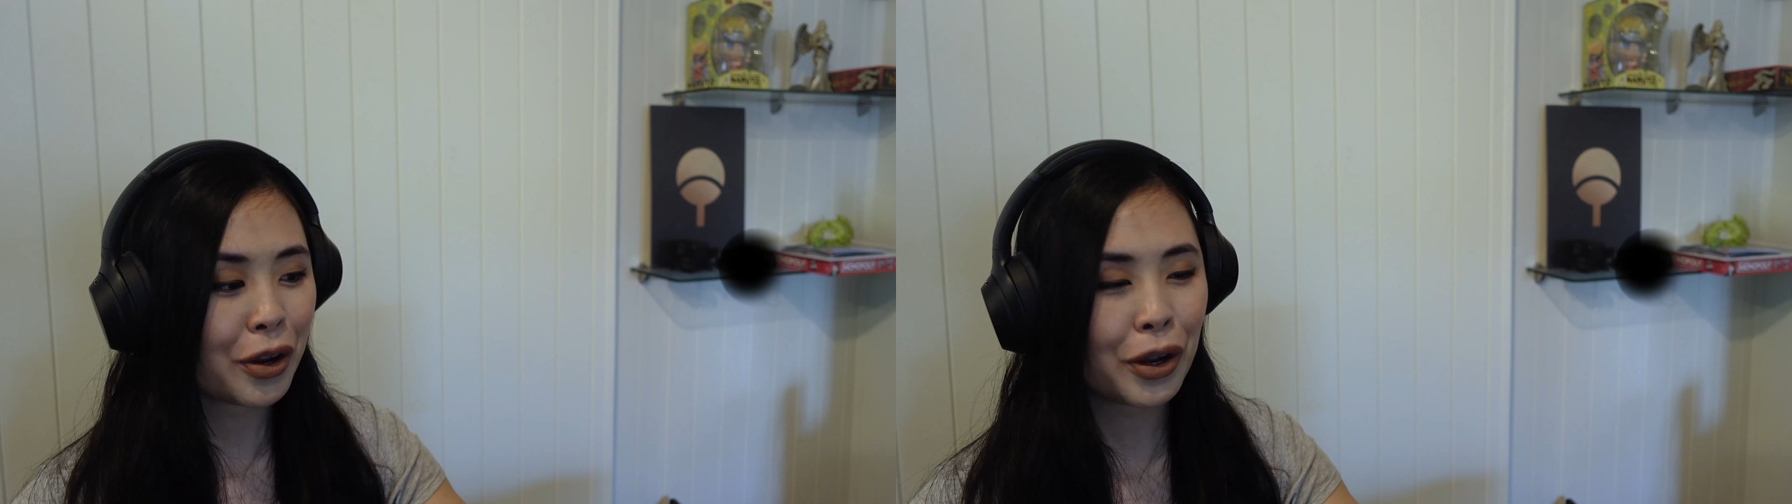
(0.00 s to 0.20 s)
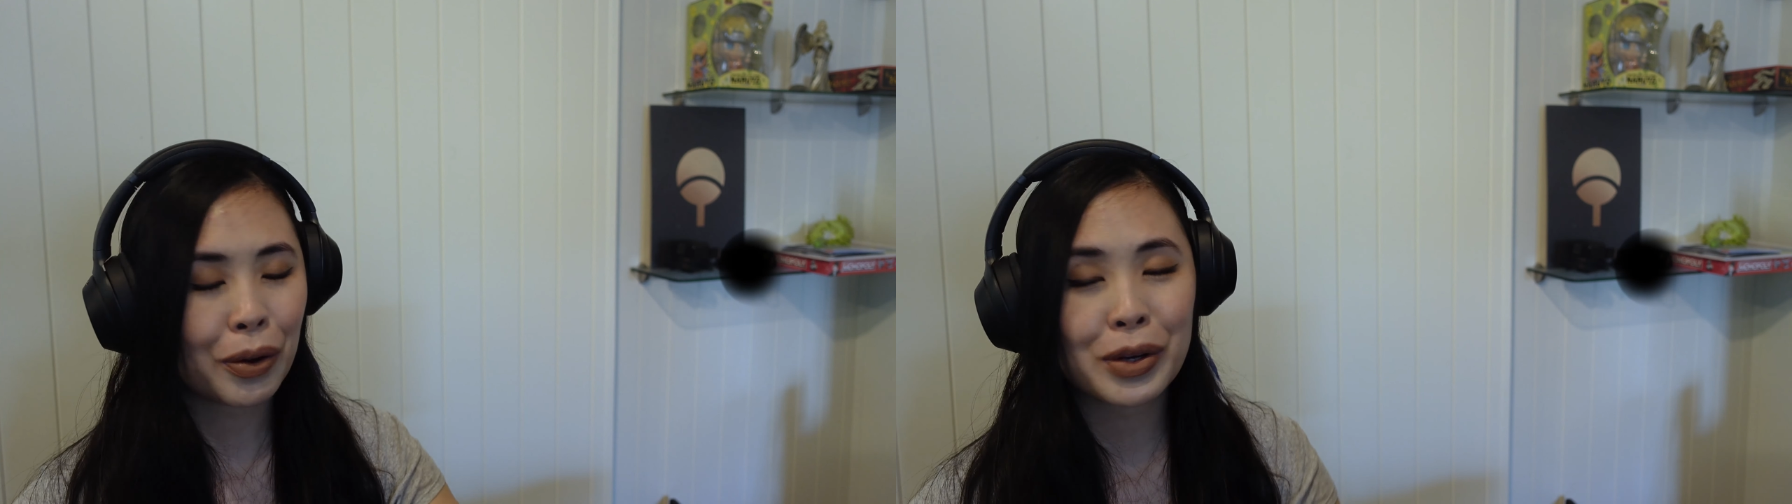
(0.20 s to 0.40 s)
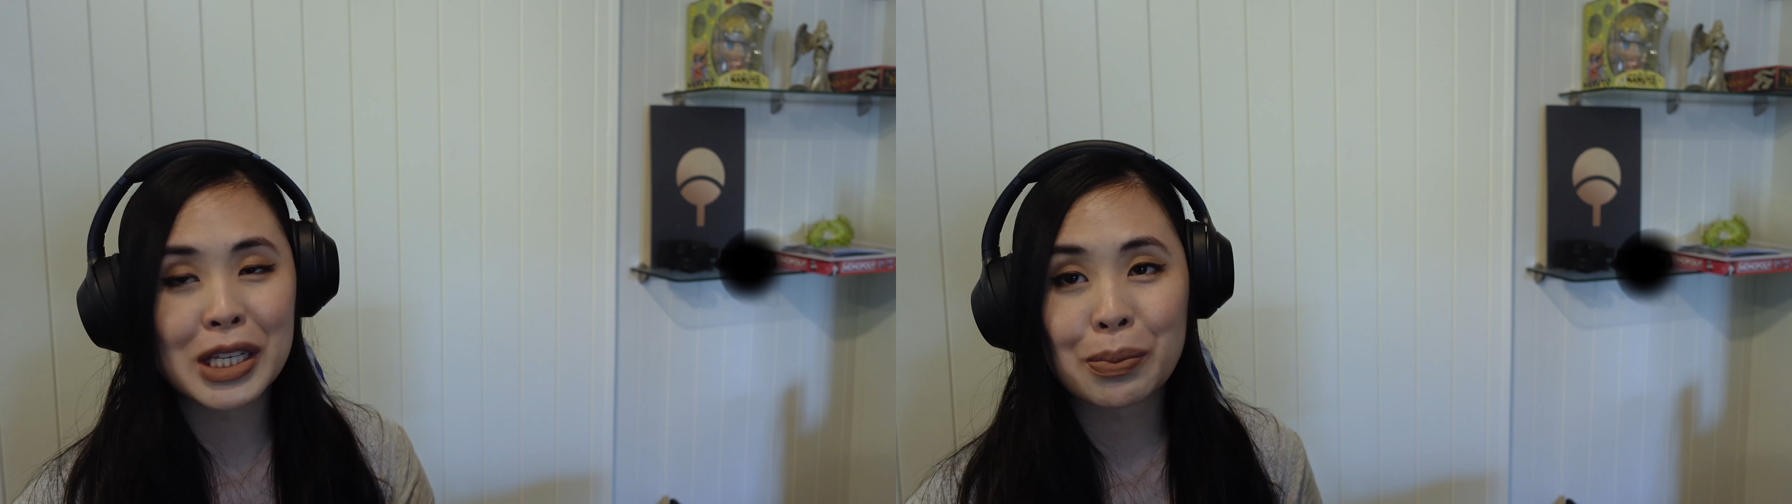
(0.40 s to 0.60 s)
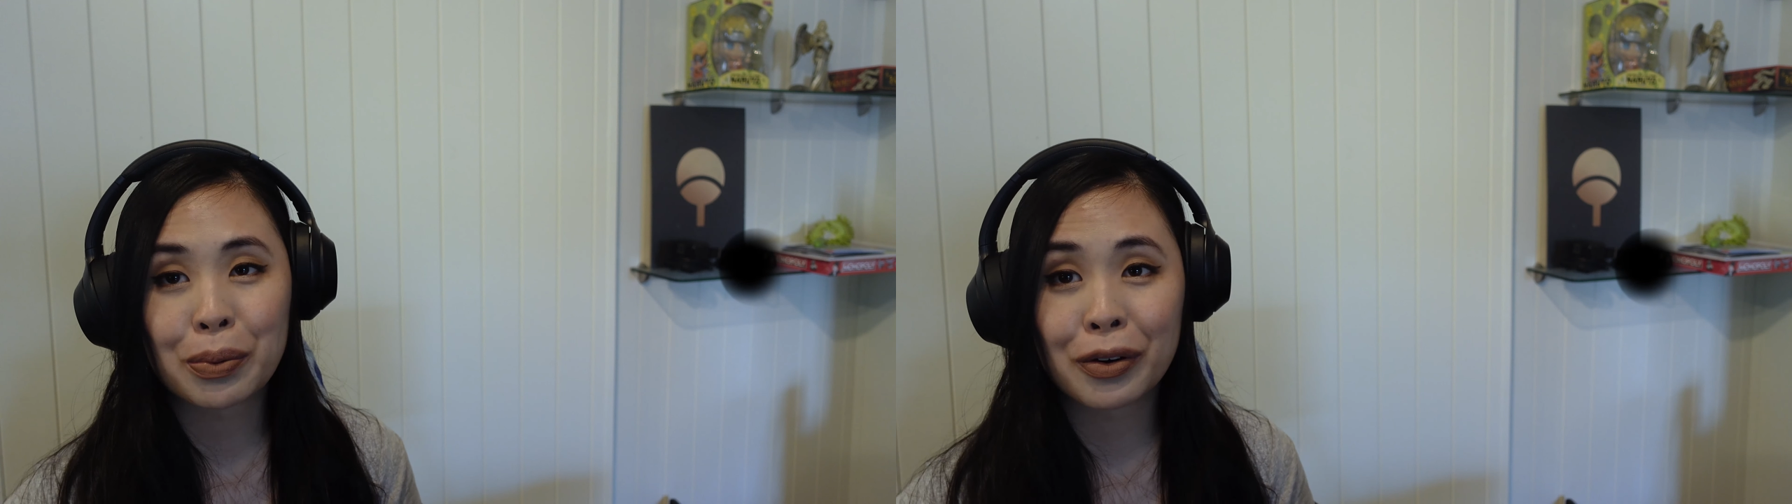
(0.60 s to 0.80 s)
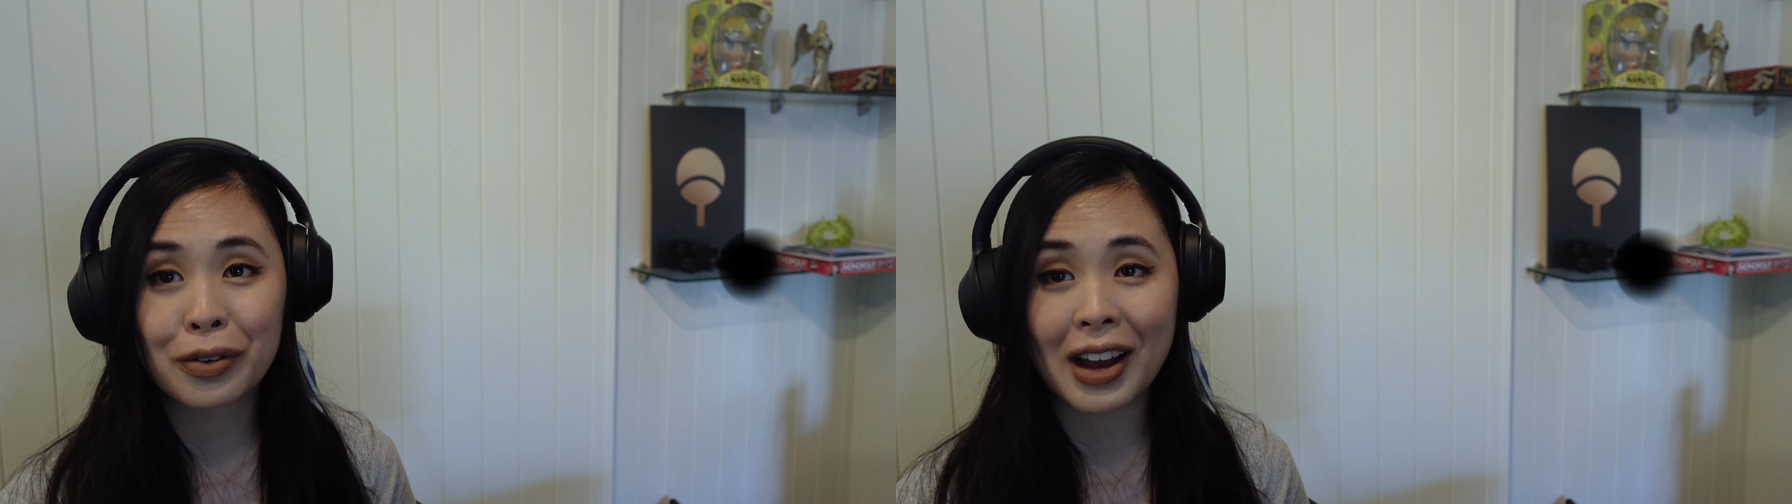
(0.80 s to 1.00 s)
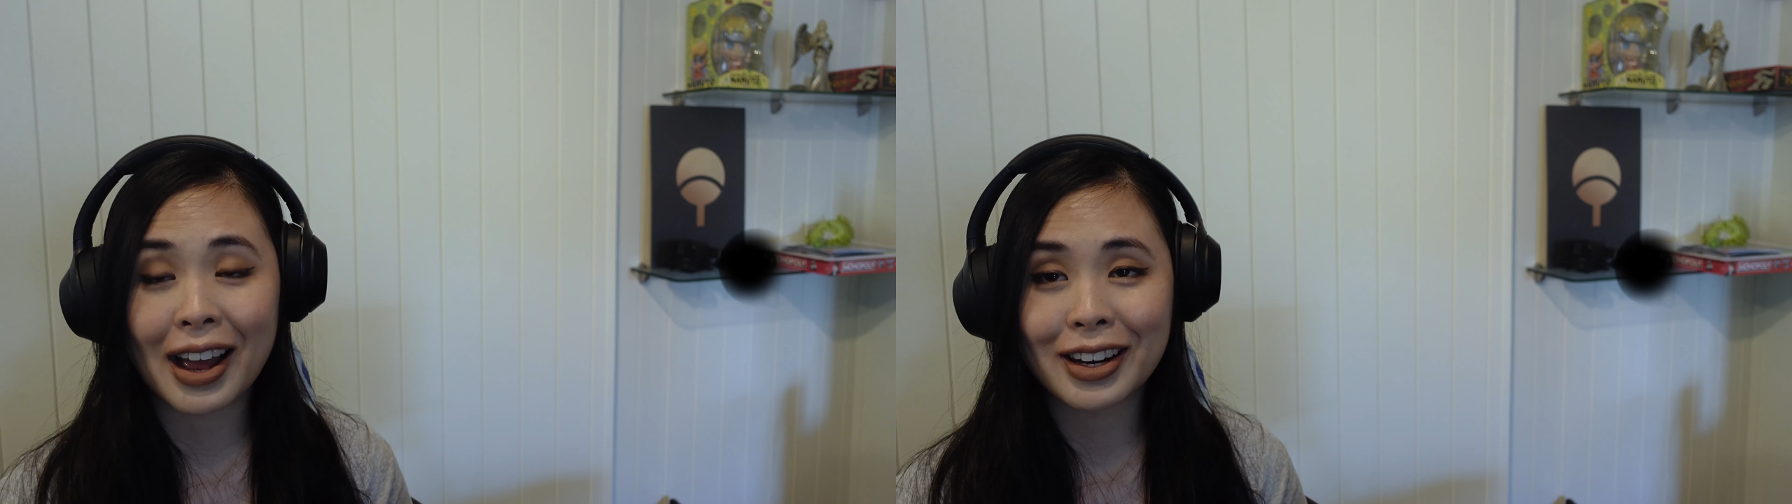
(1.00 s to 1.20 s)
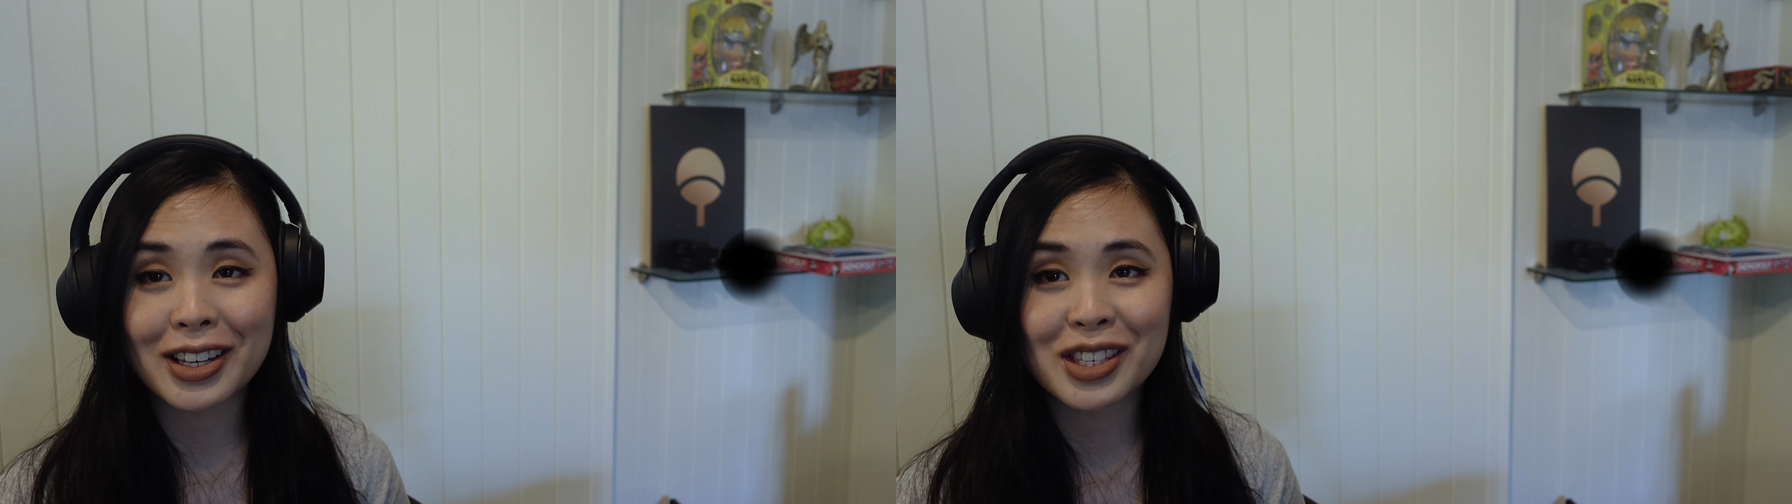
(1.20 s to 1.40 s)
who was providing